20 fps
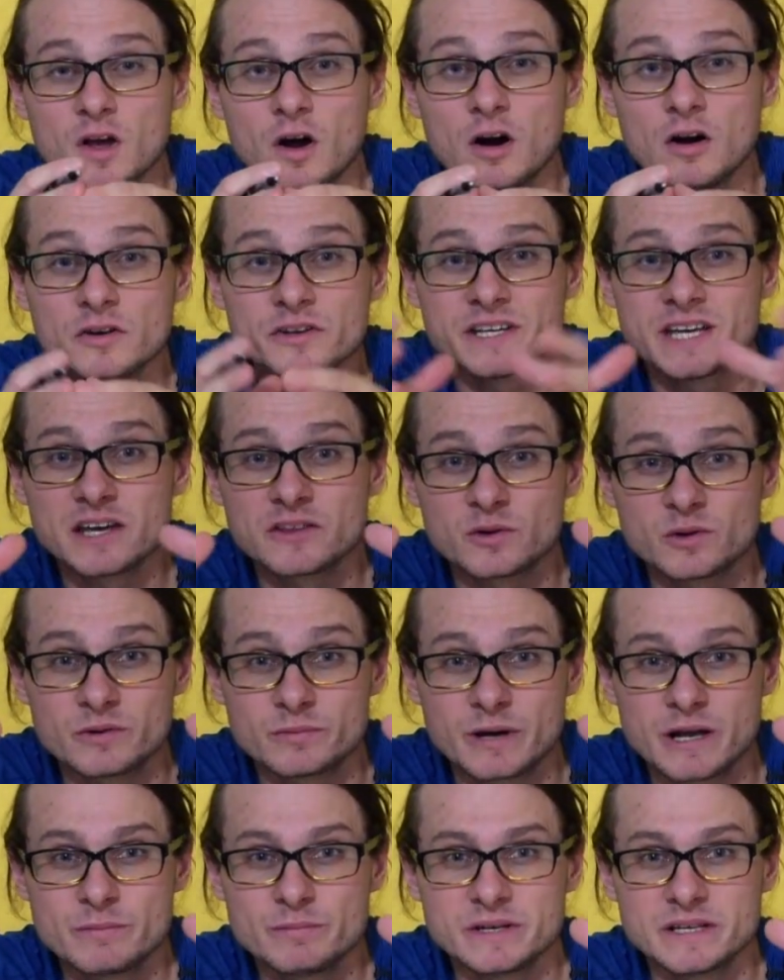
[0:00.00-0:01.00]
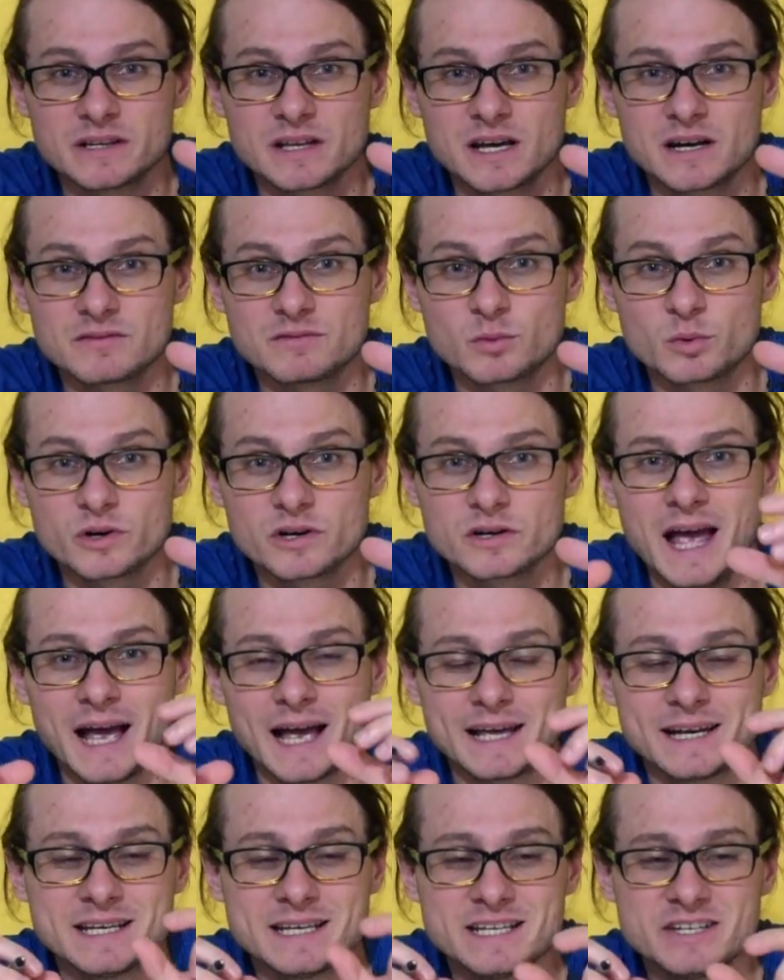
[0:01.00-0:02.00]
Altogether, it might be a lot of work,
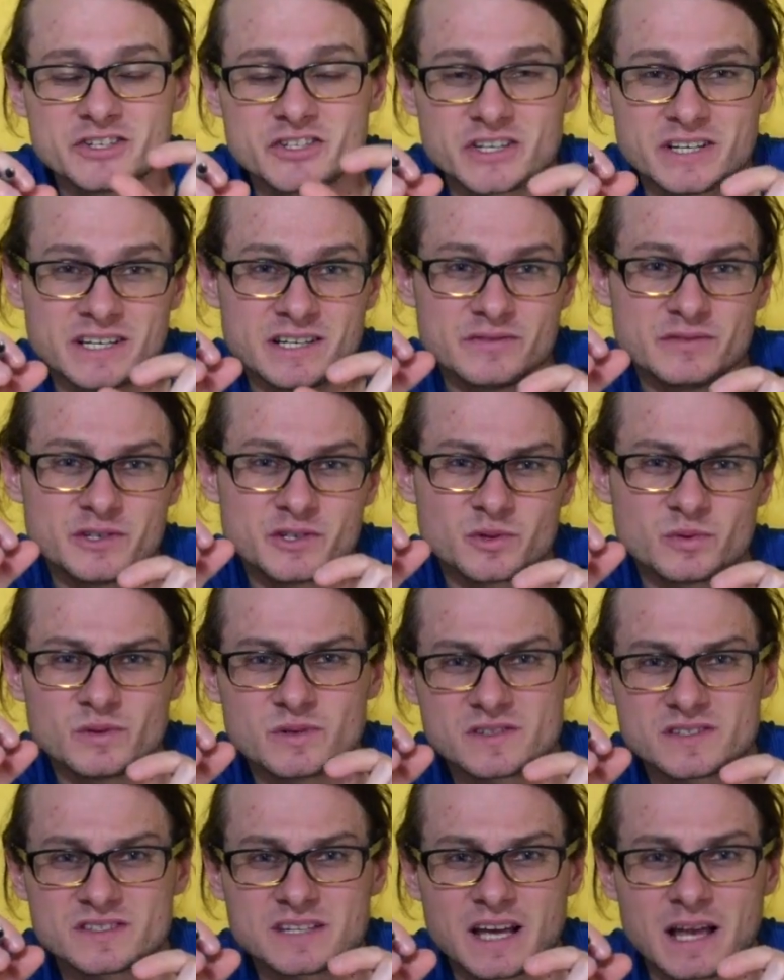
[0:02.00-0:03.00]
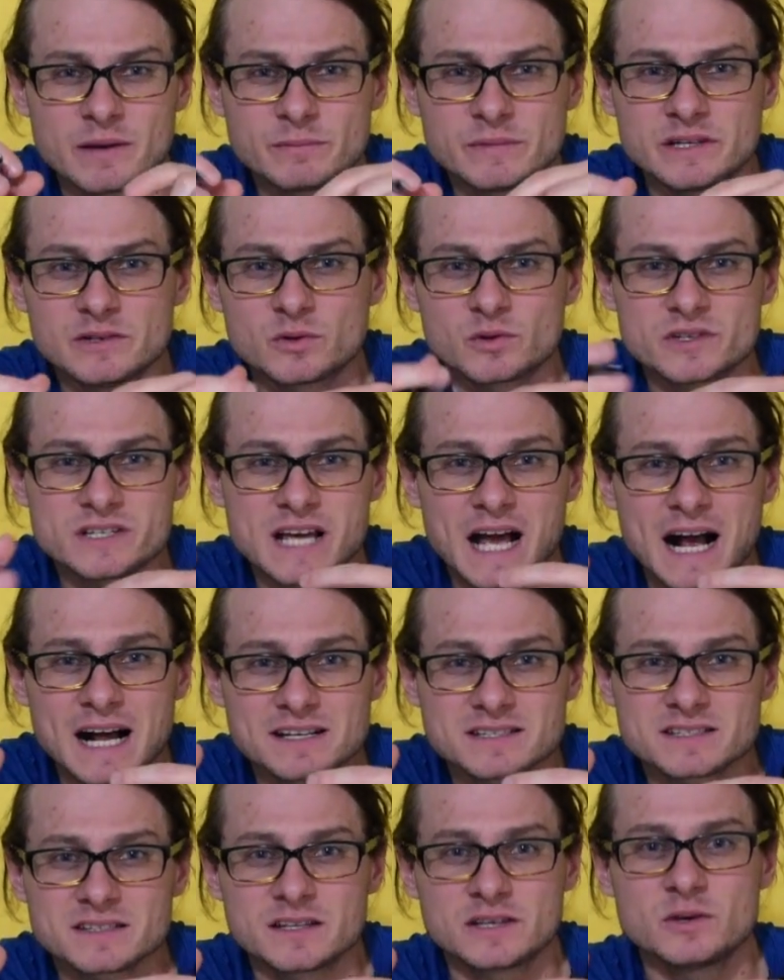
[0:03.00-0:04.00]
and each individual assignment or
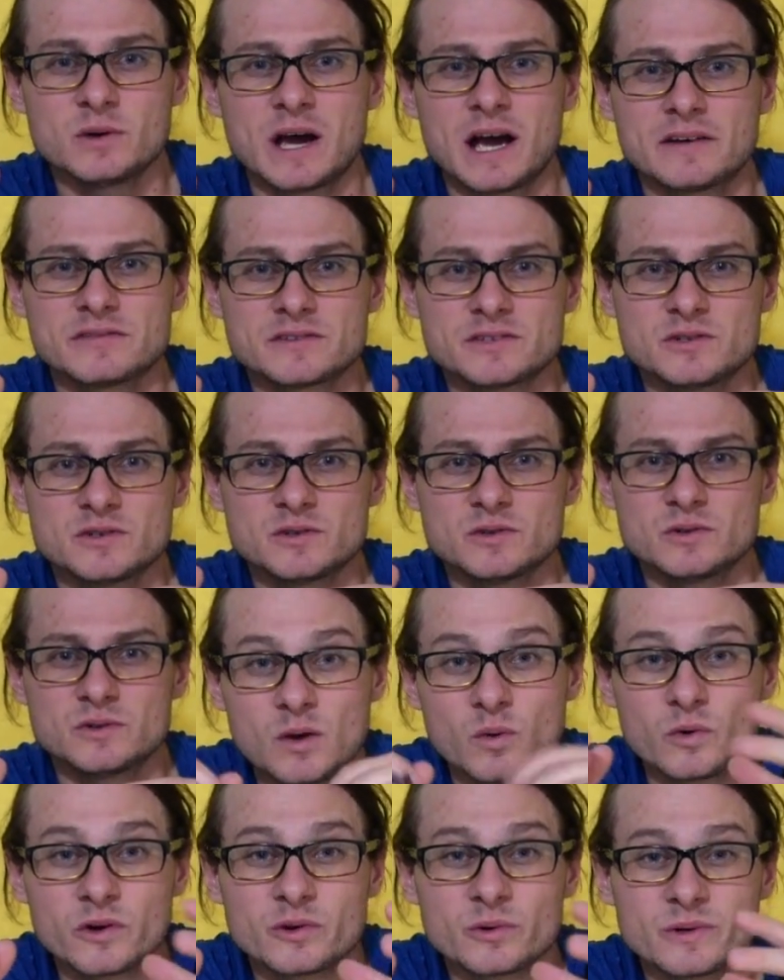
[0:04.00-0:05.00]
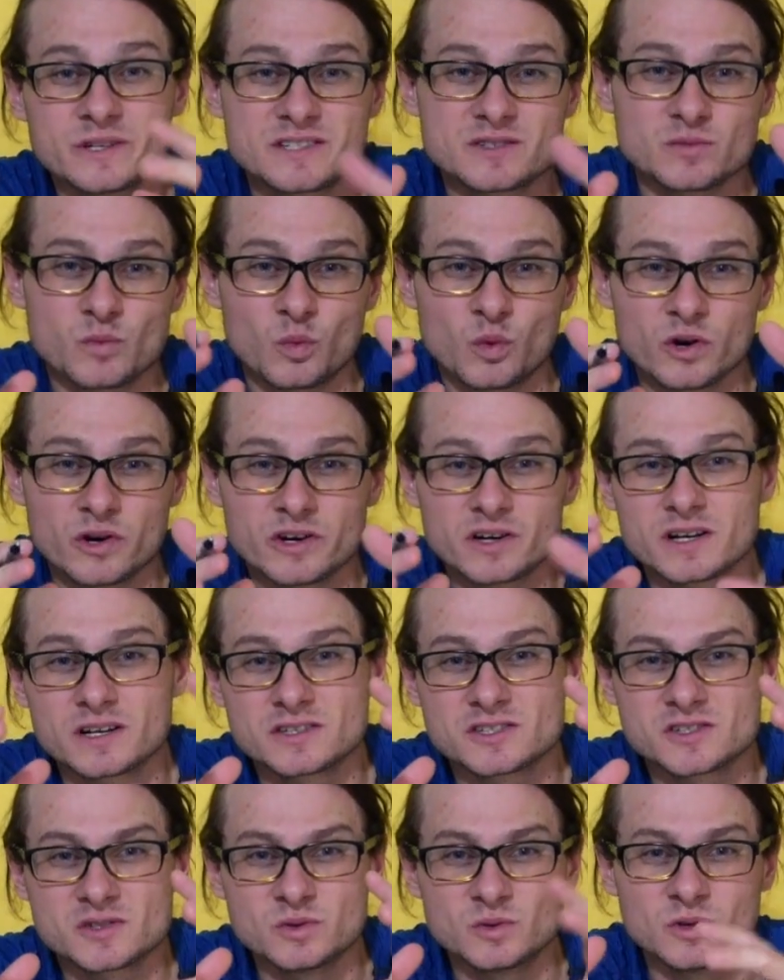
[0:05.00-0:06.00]
task that you have to do, whether it's work,
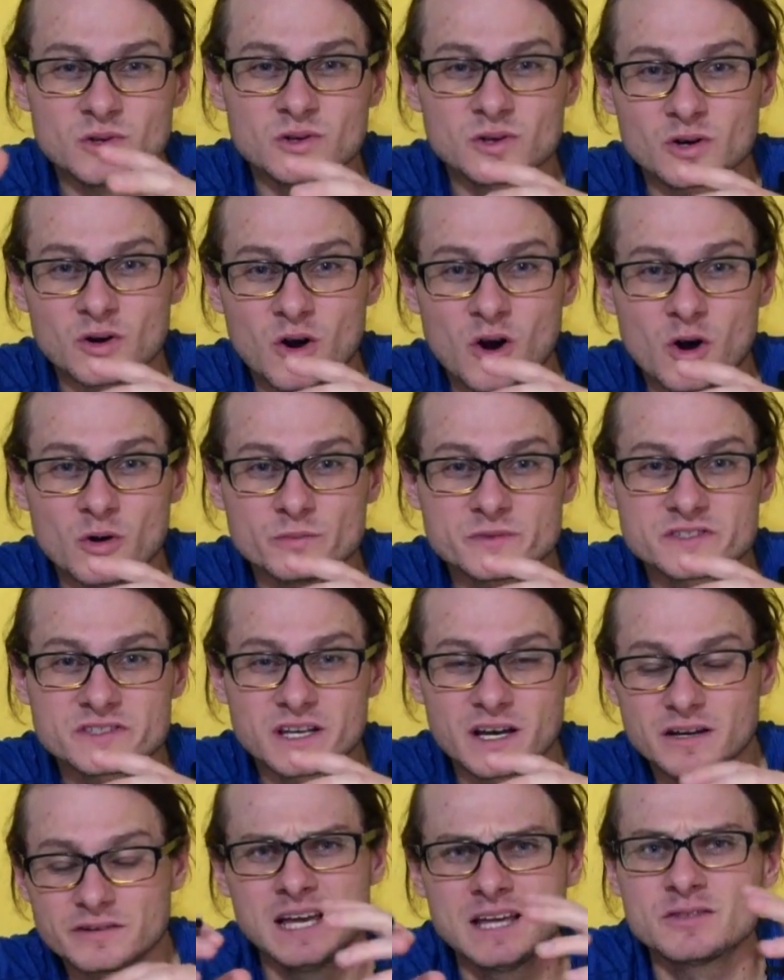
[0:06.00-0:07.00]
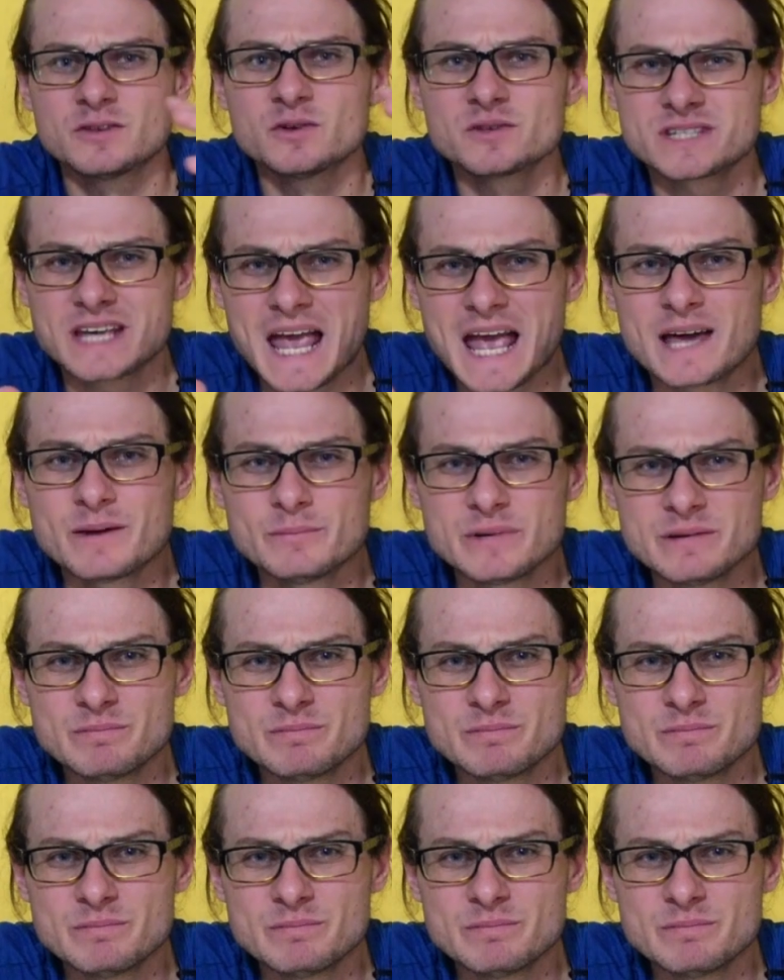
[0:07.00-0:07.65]
school, or home stuff, those can be